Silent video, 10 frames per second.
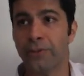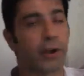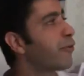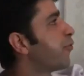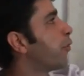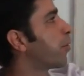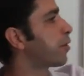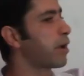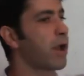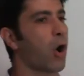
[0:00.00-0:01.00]

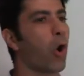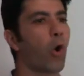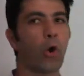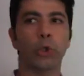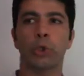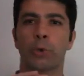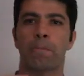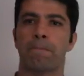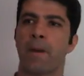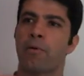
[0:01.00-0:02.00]
Therefore, all the
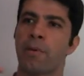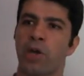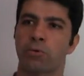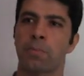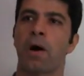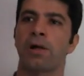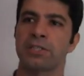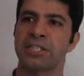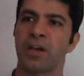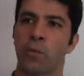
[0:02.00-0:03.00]
memory management
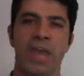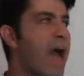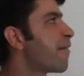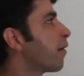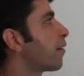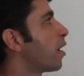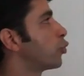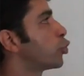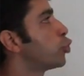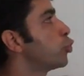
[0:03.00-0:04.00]
policies that we have
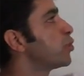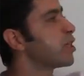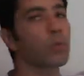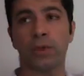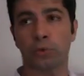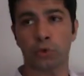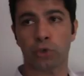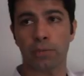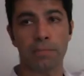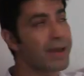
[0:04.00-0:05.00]
around choosing when to
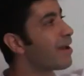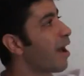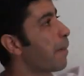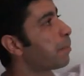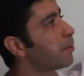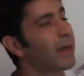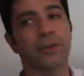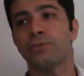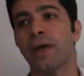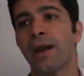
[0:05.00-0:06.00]
trim
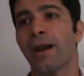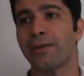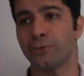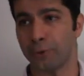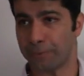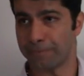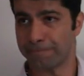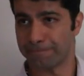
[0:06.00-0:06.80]
apply to that guy too.